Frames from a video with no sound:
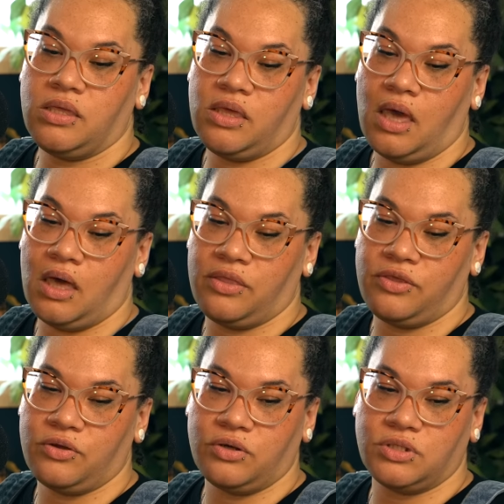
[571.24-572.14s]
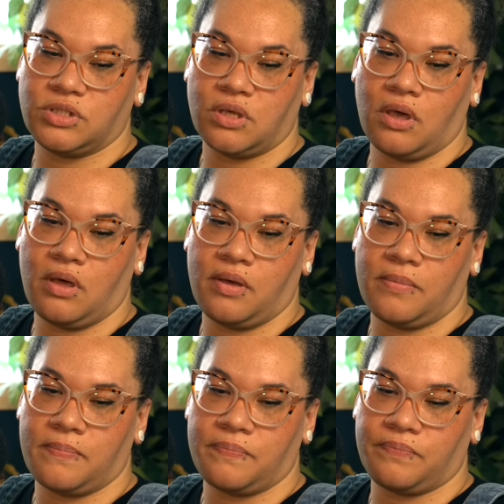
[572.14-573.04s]
Yeah, there's
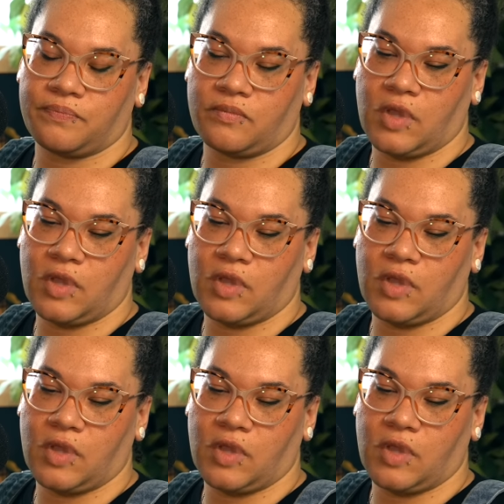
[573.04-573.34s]
um